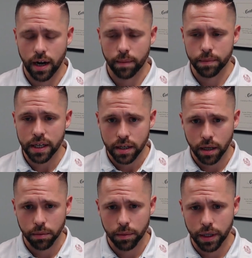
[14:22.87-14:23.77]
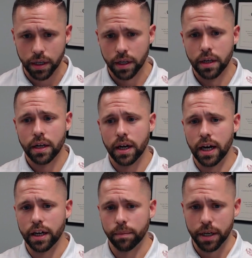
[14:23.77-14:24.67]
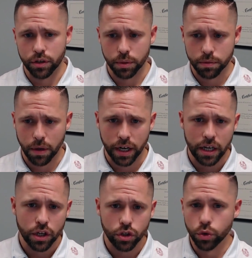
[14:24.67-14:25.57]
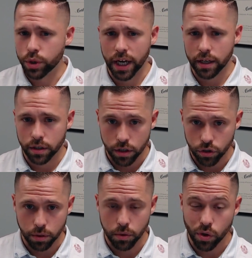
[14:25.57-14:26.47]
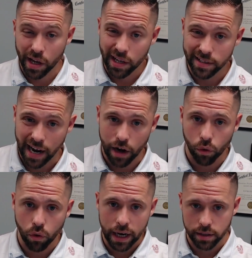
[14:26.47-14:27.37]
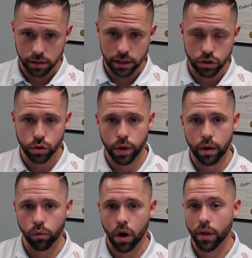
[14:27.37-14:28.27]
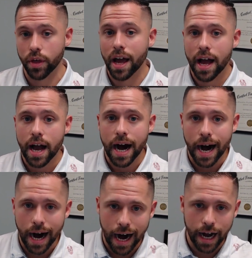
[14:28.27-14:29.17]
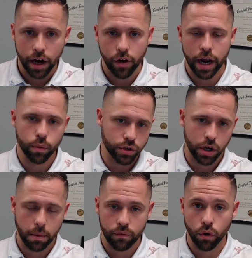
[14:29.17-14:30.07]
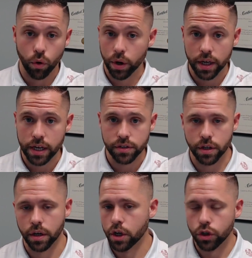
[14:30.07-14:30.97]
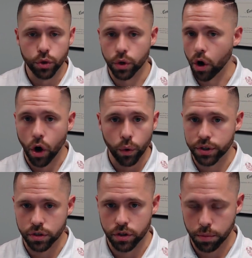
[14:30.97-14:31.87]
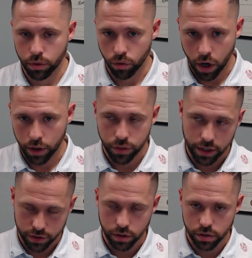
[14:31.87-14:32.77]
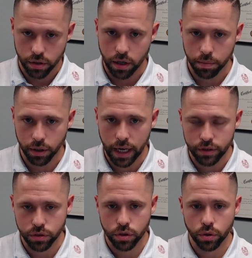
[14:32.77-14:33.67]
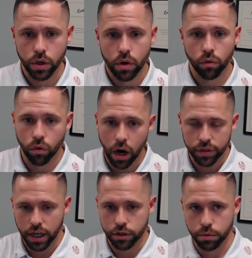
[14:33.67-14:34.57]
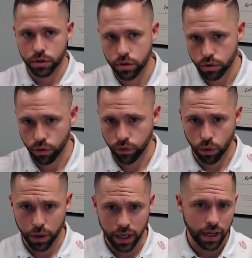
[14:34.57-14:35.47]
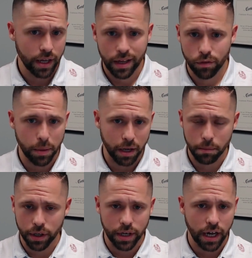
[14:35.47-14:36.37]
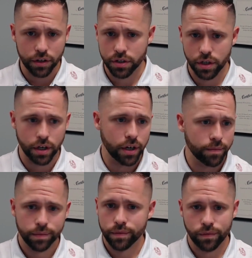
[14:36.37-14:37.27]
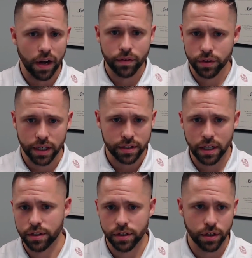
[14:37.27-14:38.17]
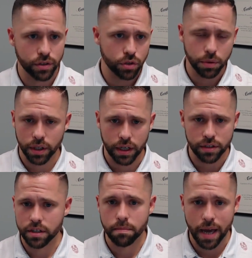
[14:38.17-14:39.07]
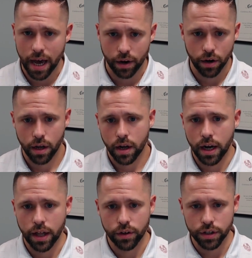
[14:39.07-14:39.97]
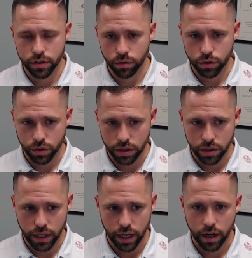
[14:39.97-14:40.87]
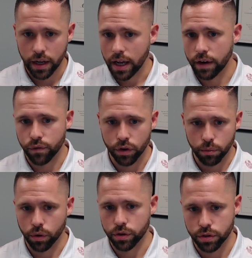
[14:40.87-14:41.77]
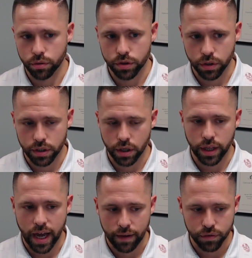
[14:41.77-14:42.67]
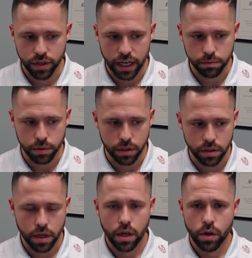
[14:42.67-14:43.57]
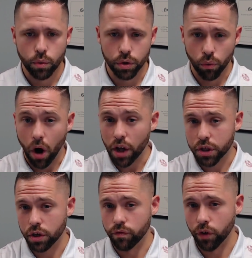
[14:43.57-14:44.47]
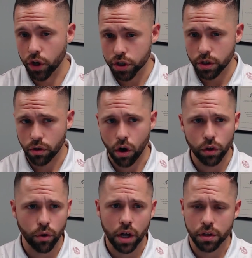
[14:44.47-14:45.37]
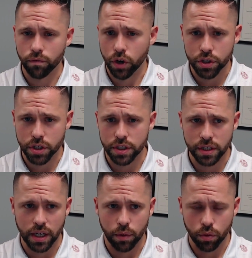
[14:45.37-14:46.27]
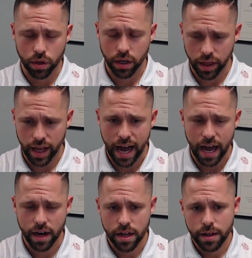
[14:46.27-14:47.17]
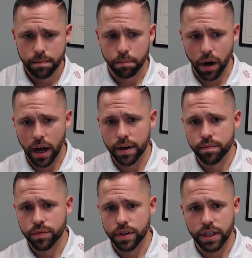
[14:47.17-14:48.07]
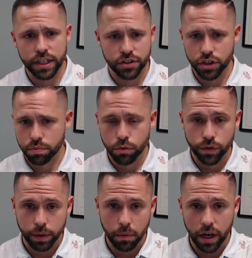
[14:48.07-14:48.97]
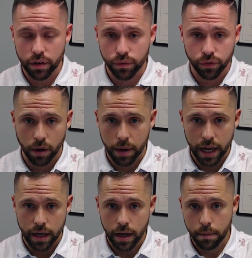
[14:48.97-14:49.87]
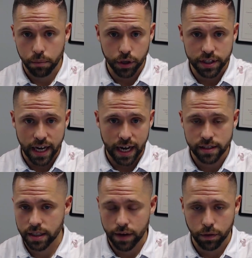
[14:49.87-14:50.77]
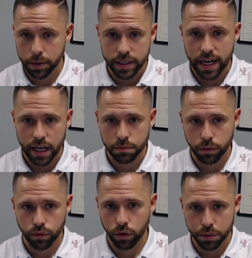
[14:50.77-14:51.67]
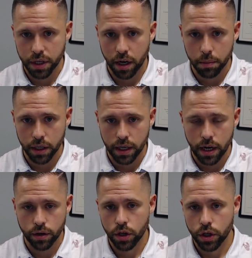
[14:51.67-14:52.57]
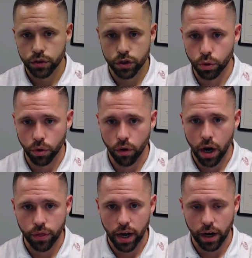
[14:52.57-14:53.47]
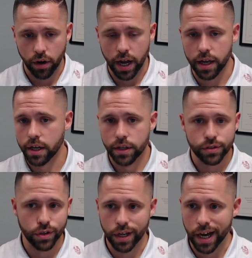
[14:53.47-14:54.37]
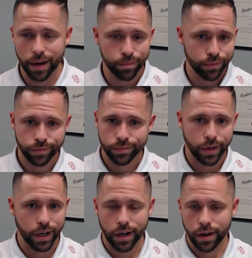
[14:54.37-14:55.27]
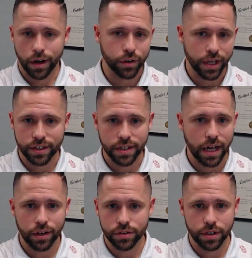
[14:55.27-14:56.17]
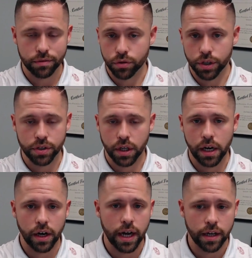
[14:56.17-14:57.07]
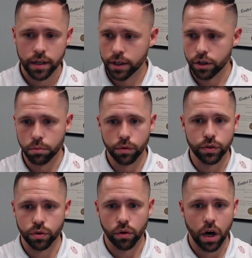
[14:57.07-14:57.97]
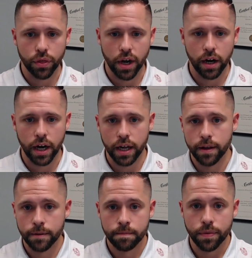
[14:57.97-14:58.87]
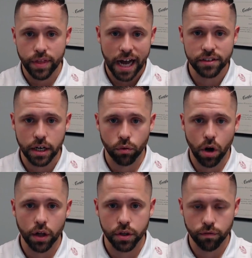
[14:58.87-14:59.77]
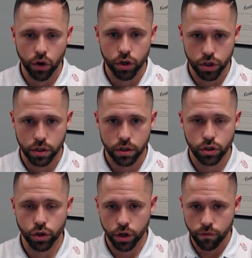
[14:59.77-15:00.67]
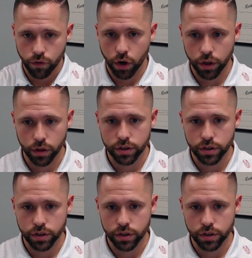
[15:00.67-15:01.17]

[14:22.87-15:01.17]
income limit, you're making too much money, you can't contribute directly to a Roth IRA. We're talking about 401ks here. You can always contribute Roth as long as your company allows you to. Roth contributions to a 401k. If you make $1 million a year, $500,000 a year, $2 million, it doesn't matter. There is no restriction there. And furthermore, there's no restriction on the after-tax piece. With a Roth conversion, all a Roth conversion is, again, I won't get into that, but it's just moving money from a pre-tax, never been taxed before retirement account to a Roth IRA. So you got $100,000 in a traditional IRA, you move it to a Roth IRA, that's a Roth conversion. You're converting those